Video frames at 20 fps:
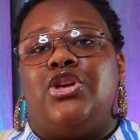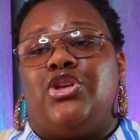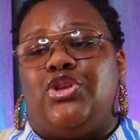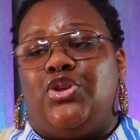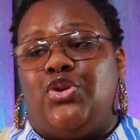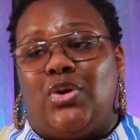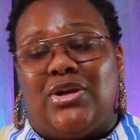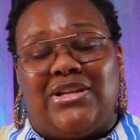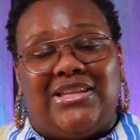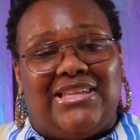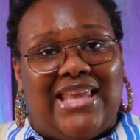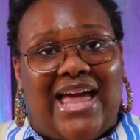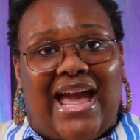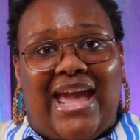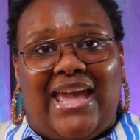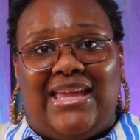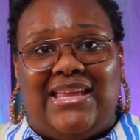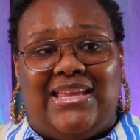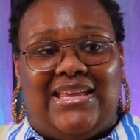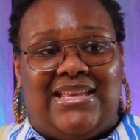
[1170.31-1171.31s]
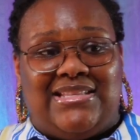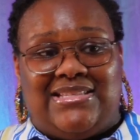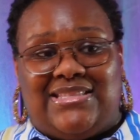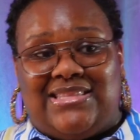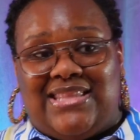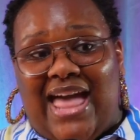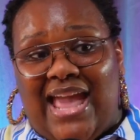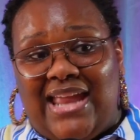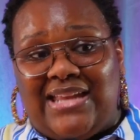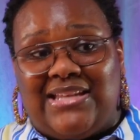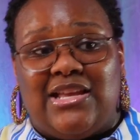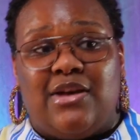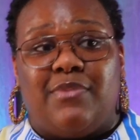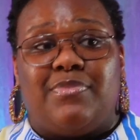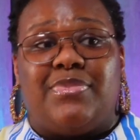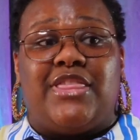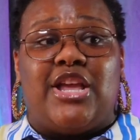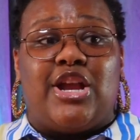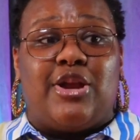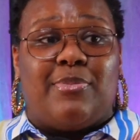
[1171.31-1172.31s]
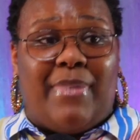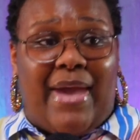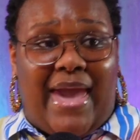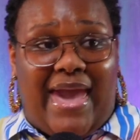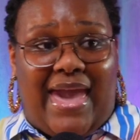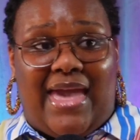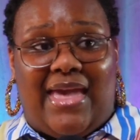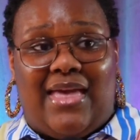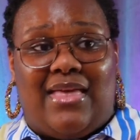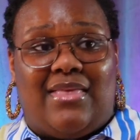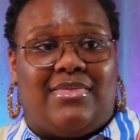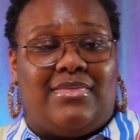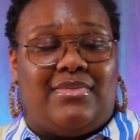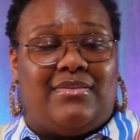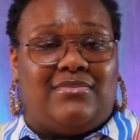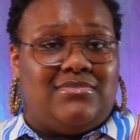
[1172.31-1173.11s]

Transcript: your light is lighting up their path.